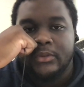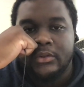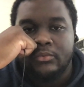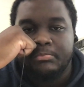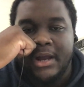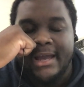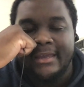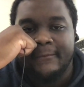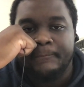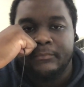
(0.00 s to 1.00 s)
you
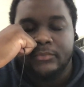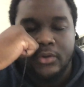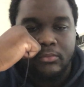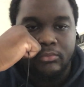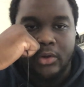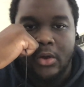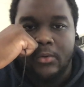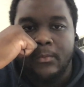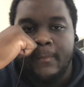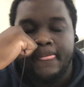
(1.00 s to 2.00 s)
probably don't
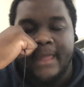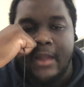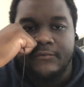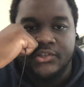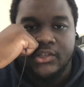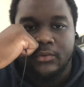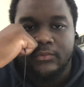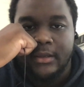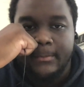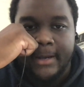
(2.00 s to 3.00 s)
know every single
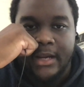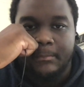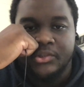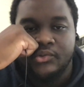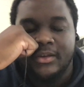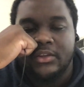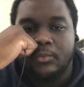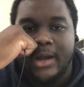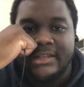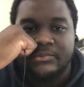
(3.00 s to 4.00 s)
thing about it, but you get to
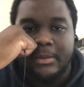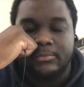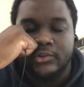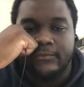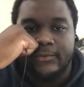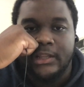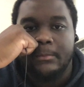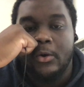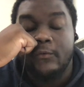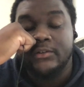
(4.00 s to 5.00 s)
watch people
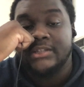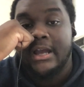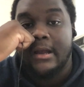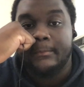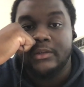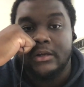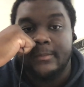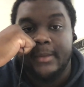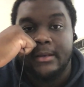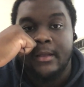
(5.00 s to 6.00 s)
develop over time. You know what
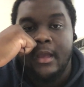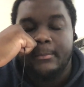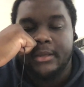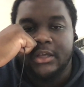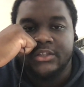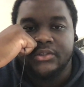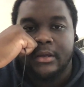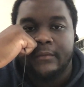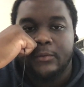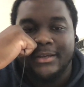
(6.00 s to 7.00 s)
I mean? Because
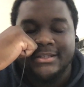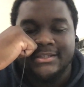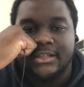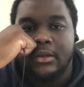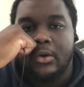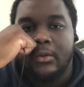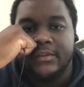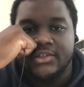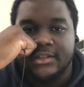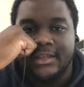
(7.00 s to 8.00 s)
you get to see all
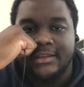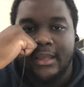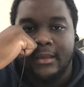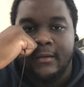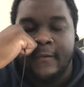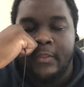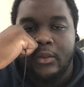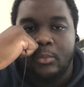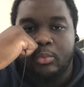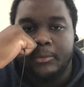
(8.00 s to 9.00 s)
the shit that they
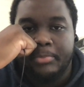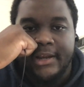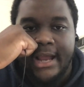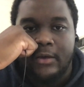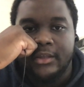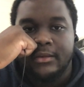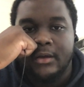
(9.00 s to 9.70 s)
would put out